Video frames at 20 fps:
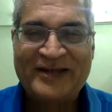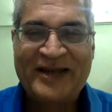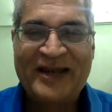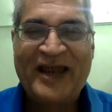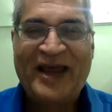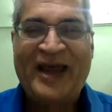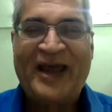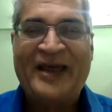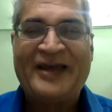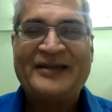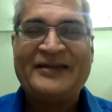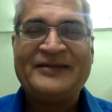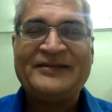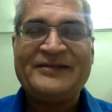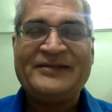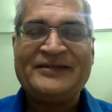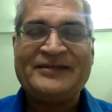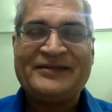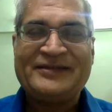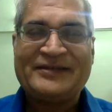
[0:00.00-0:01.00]
and
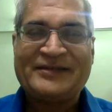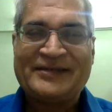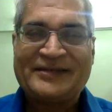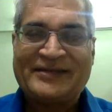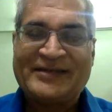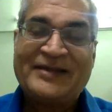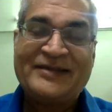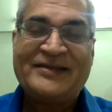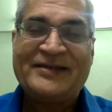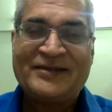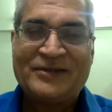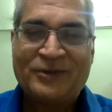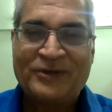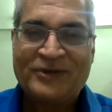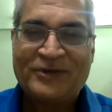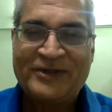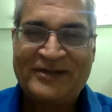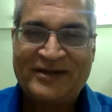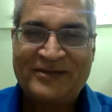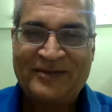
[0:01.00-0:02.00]
sends it on
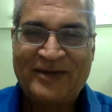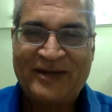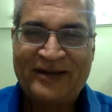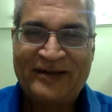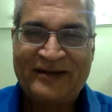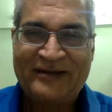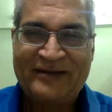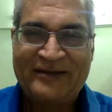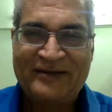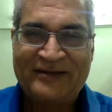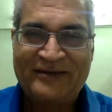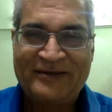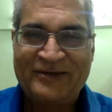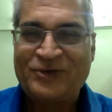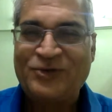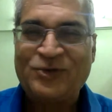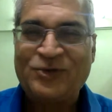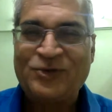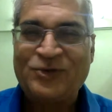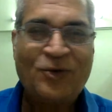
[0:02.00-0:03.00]
his email.
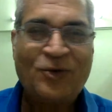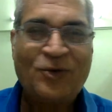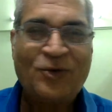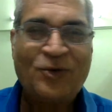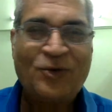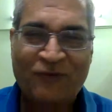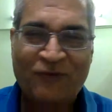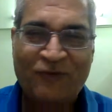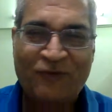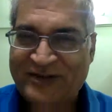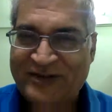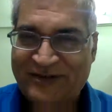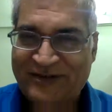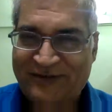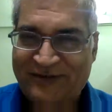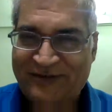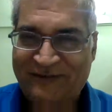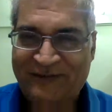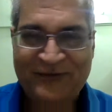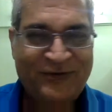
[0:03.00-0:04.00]
So professional,
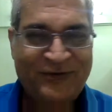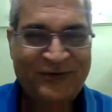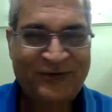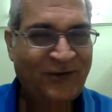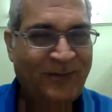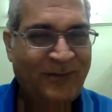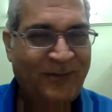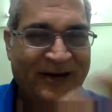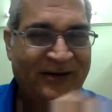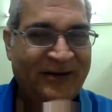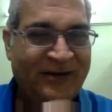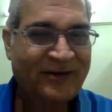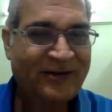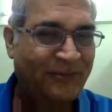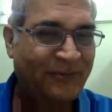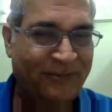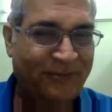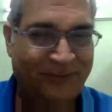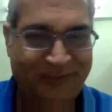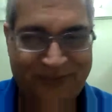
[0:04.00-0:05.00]
with your banner,
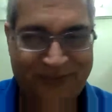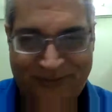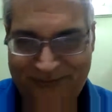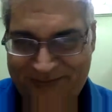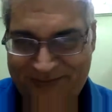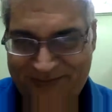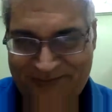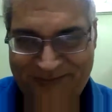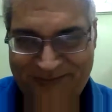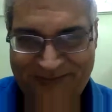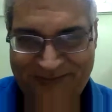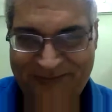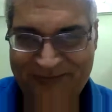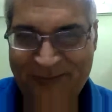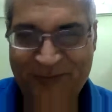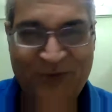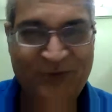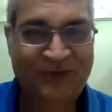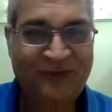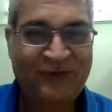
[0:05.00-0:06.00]

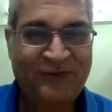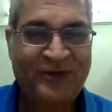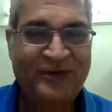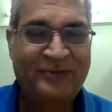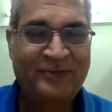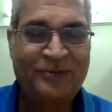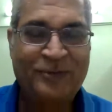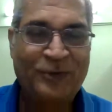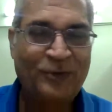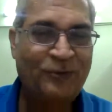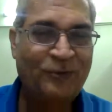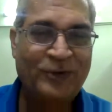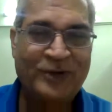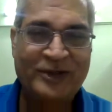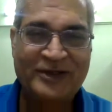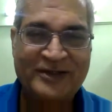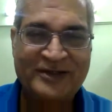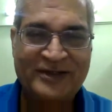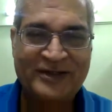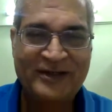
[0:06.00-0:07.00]
beautifully put
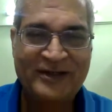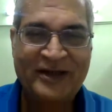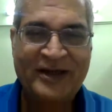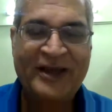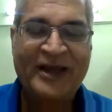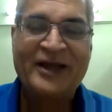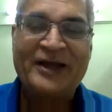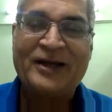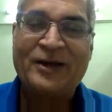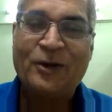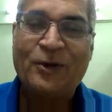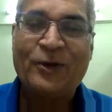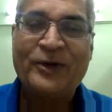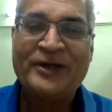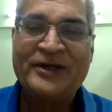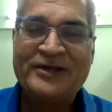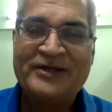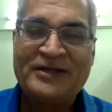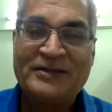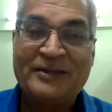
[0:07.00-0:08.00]
words. It will go in
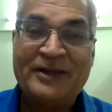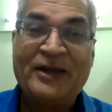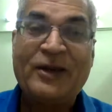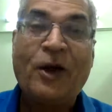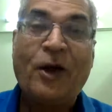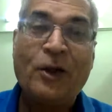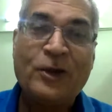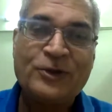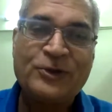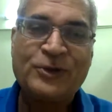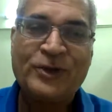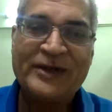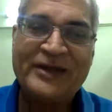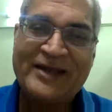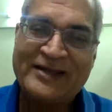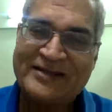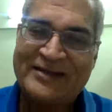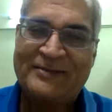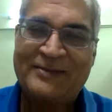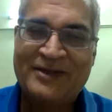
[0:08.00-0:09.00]
his email. Also an
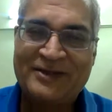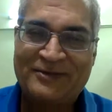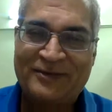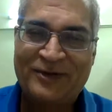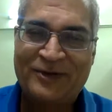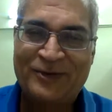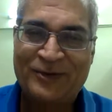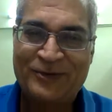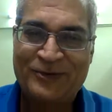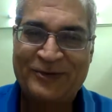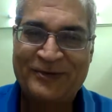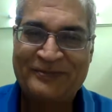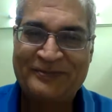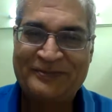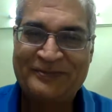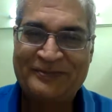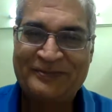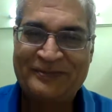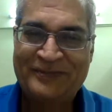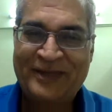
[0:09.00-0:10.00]
SMS will go to him.
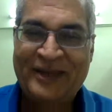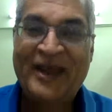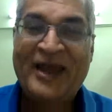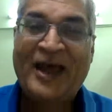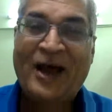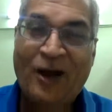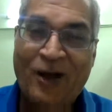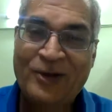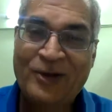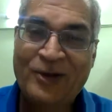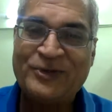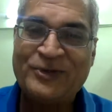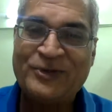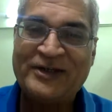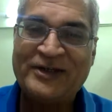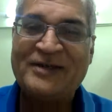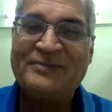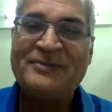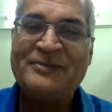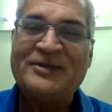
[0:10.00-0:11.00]
Also
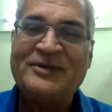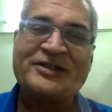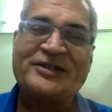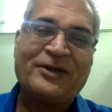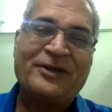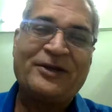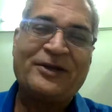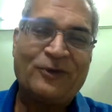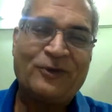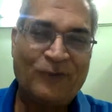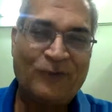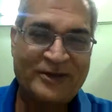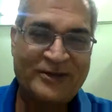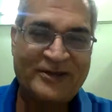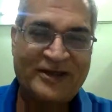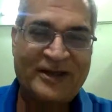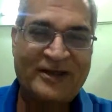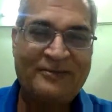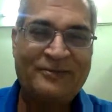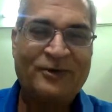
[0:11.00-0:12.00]
it can be shared on
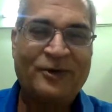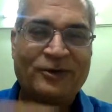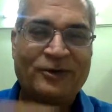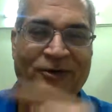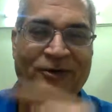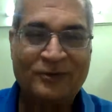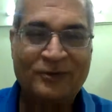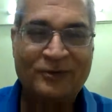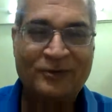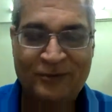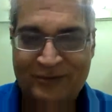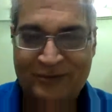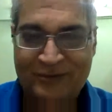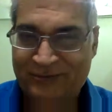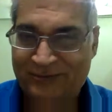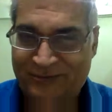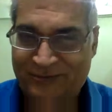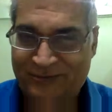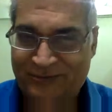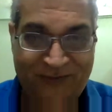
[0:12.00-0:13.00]
WhatsApp.
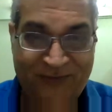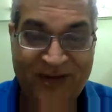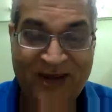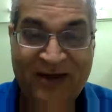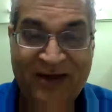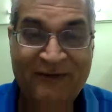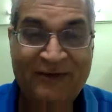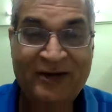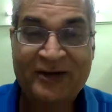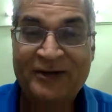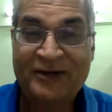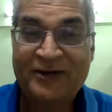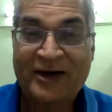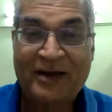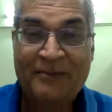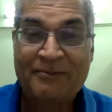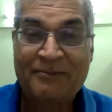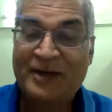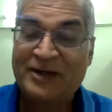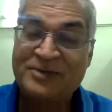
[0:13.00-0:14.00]
We have another
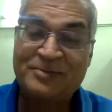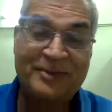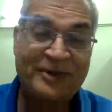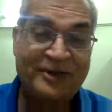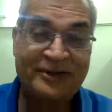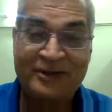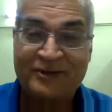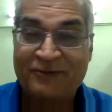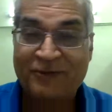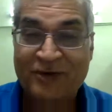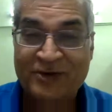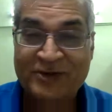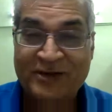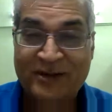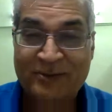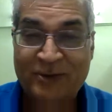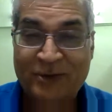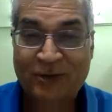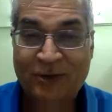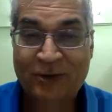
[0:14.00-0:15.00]
app much better than
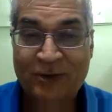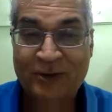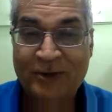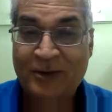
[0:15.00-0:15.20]
WhatsApp called